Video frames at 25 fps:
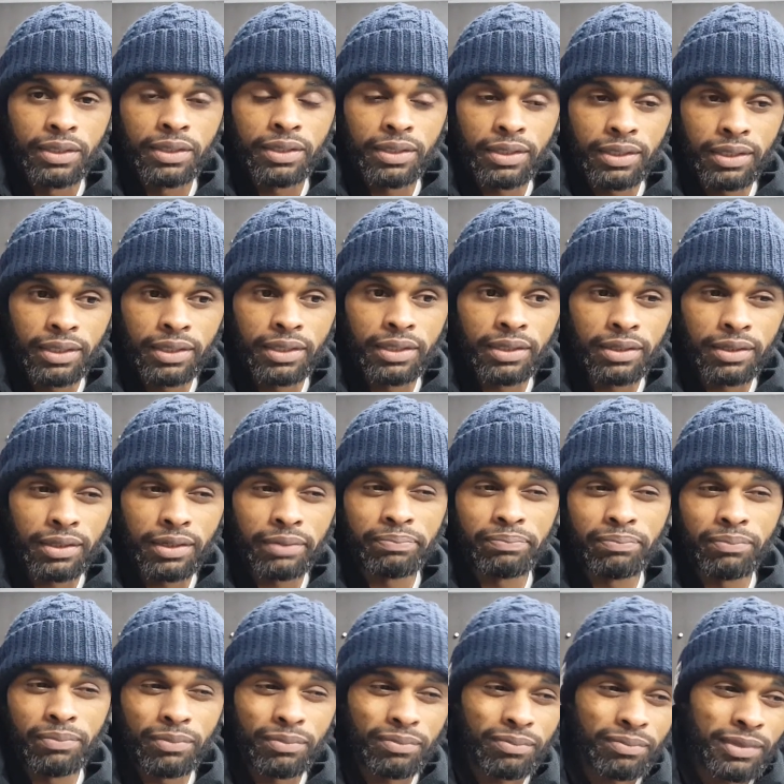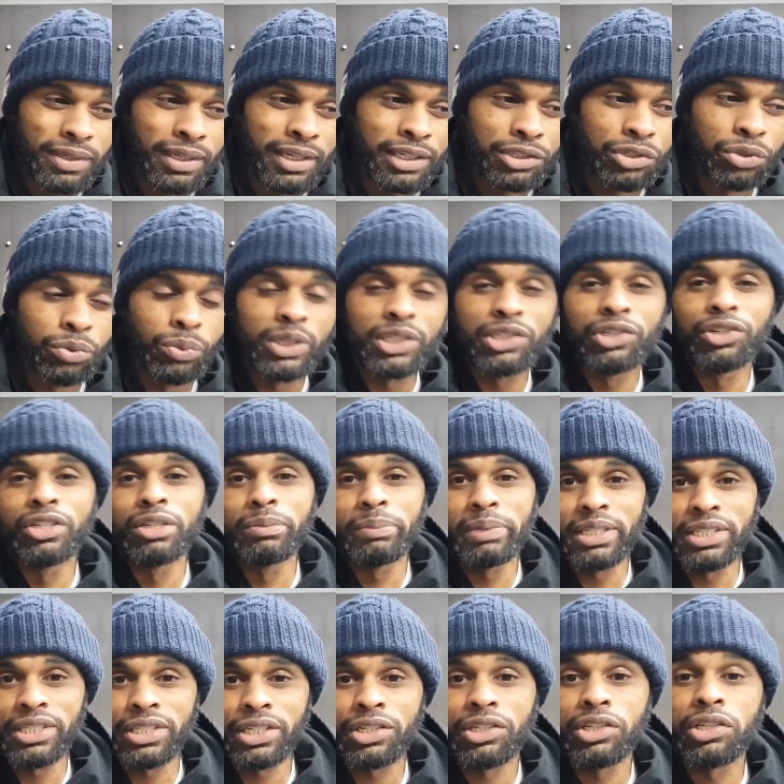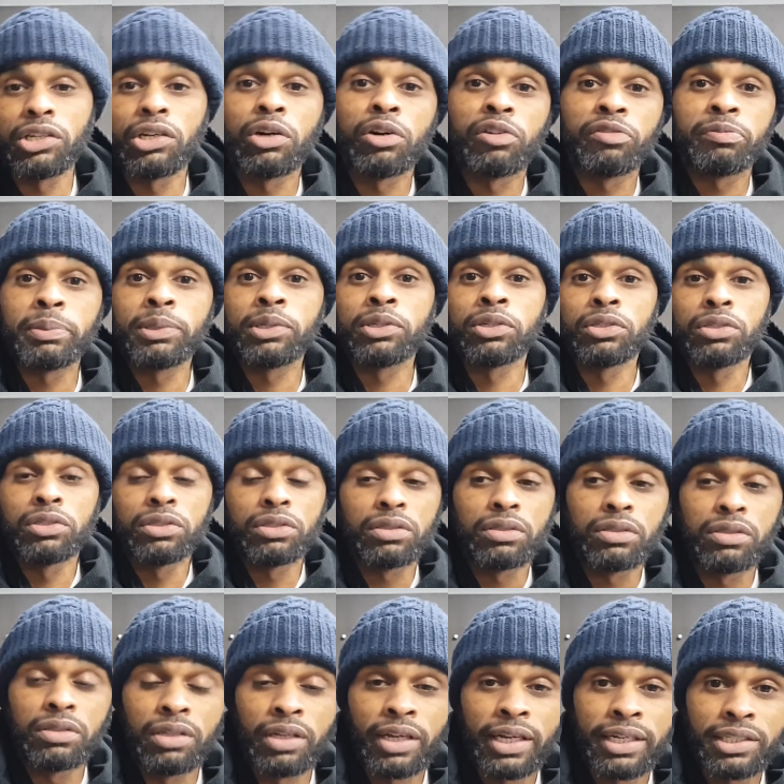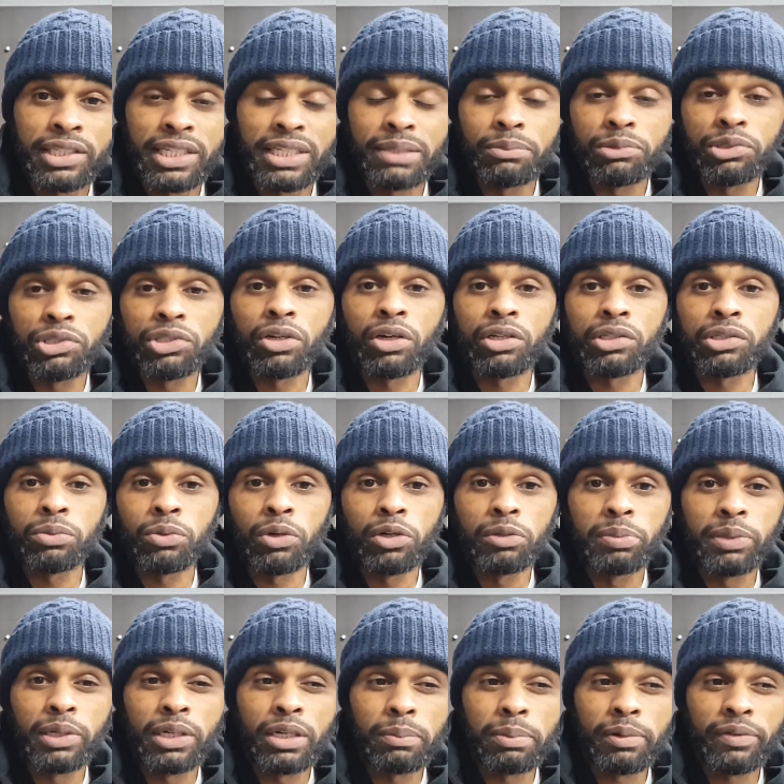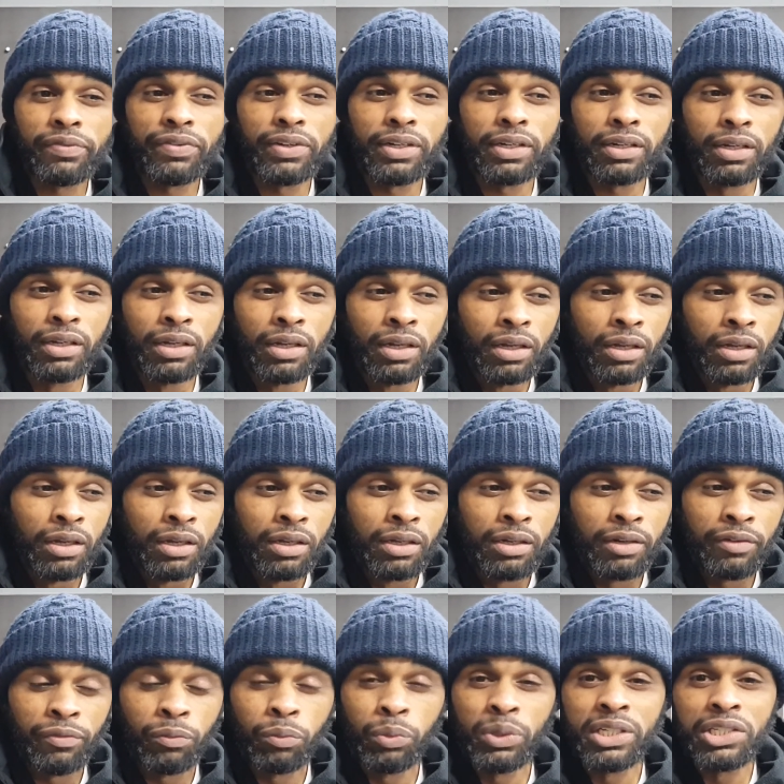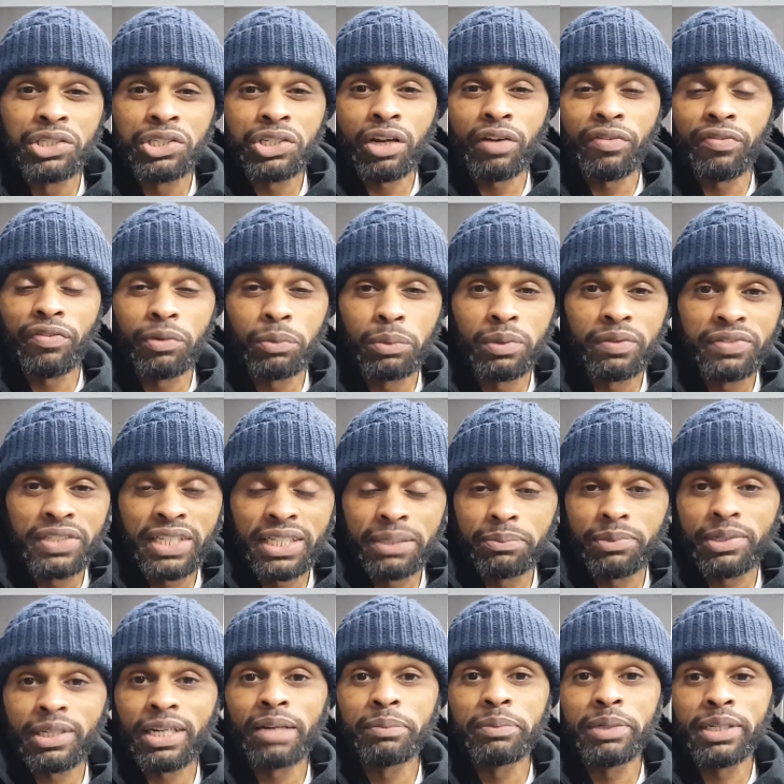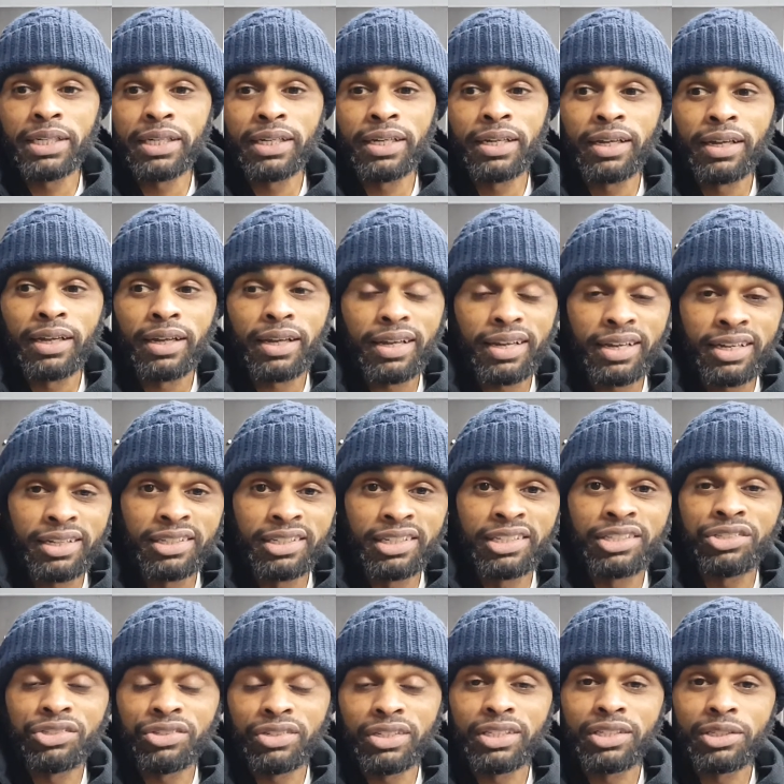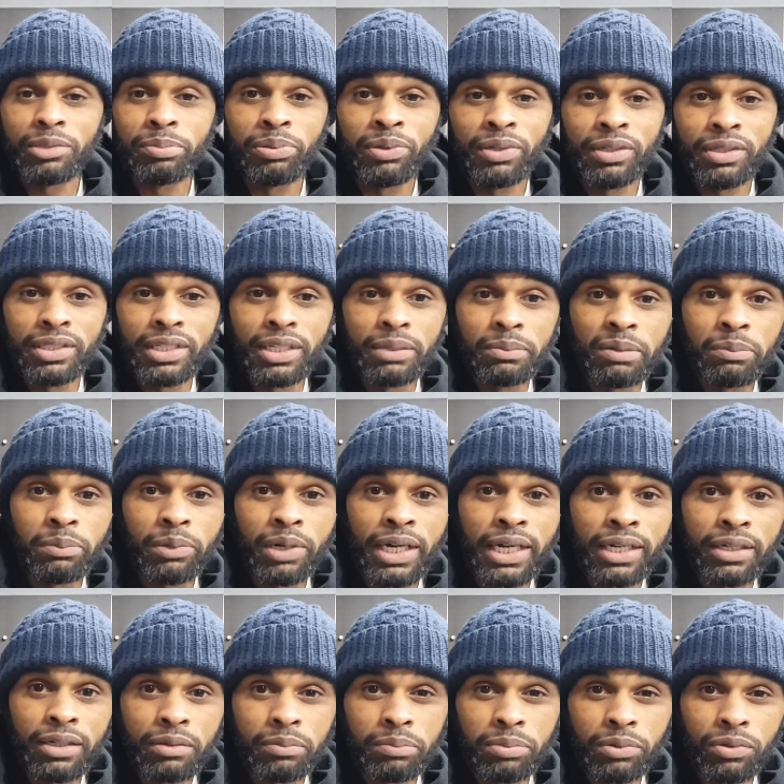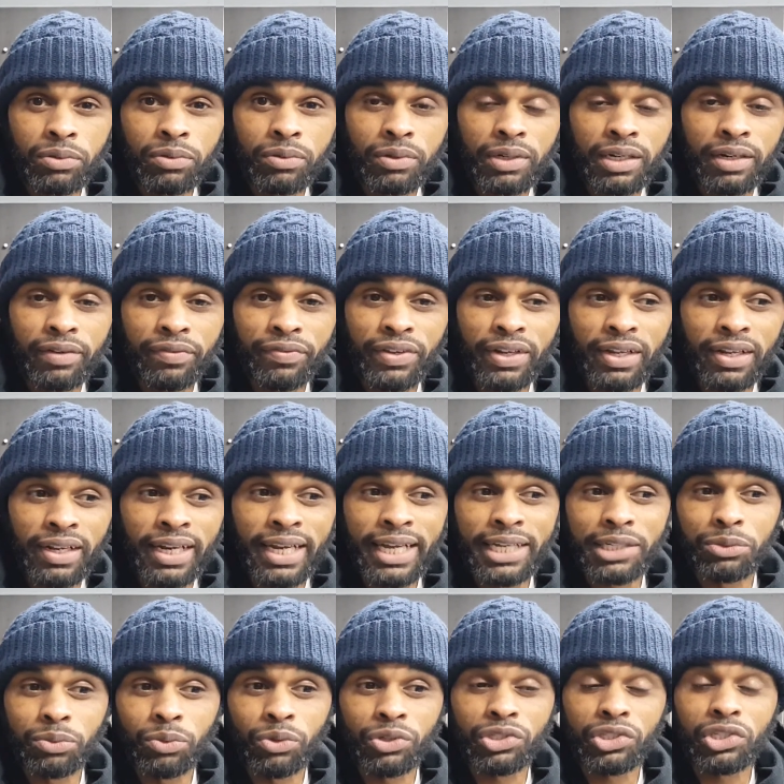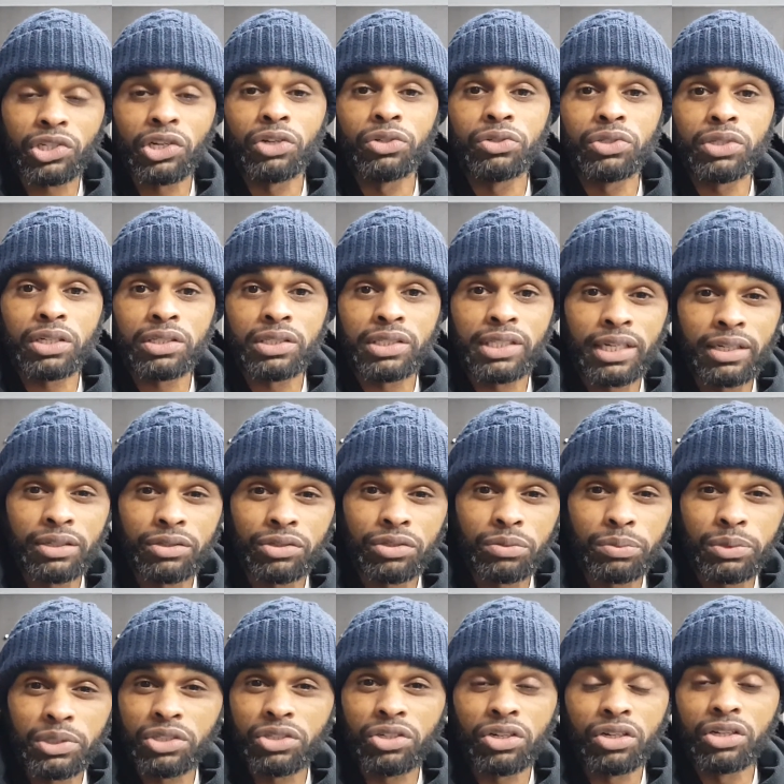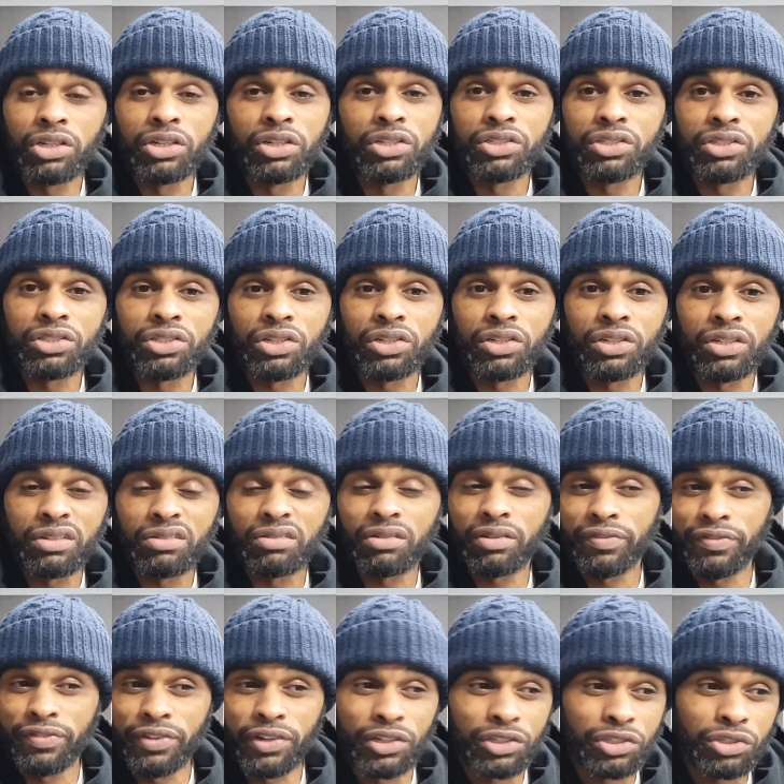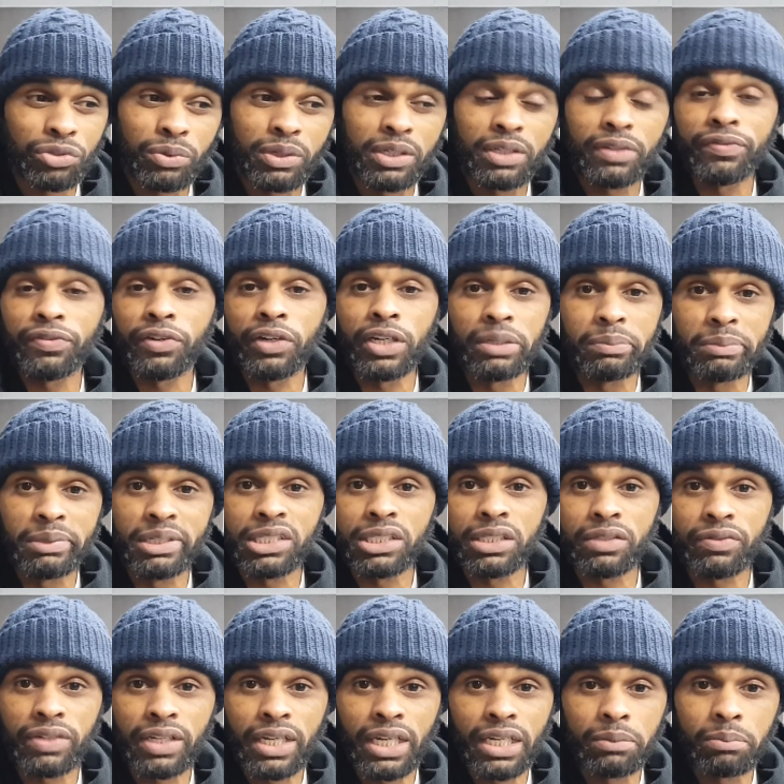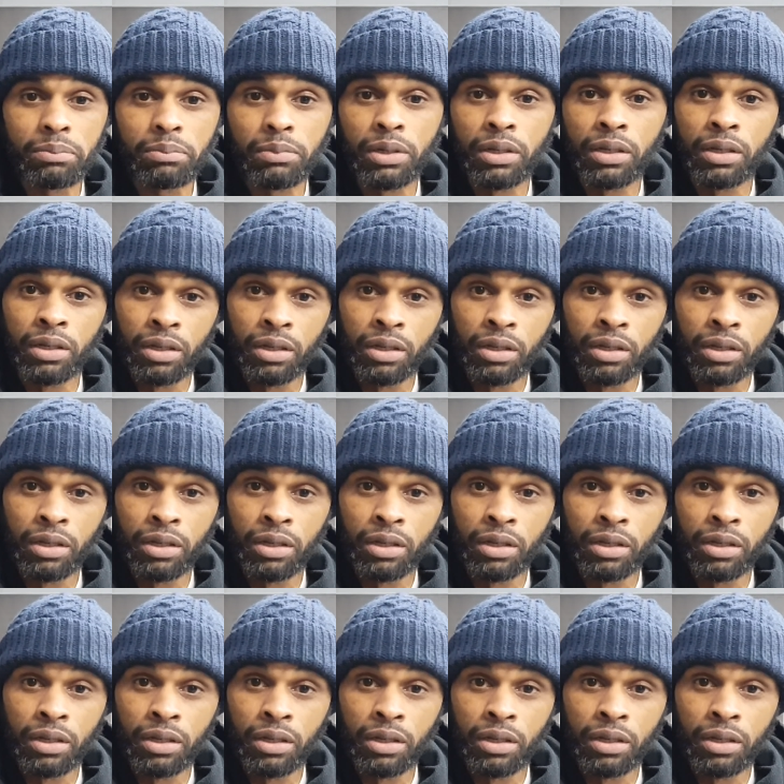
Yeah, it's always going to be second half because teams start to open up. I think we suffer with teams coming here and literally just putting 10 men behind the ball. And I think that's what slows us down. So we just got to learn to turn the first 20, 30 minutes of a game,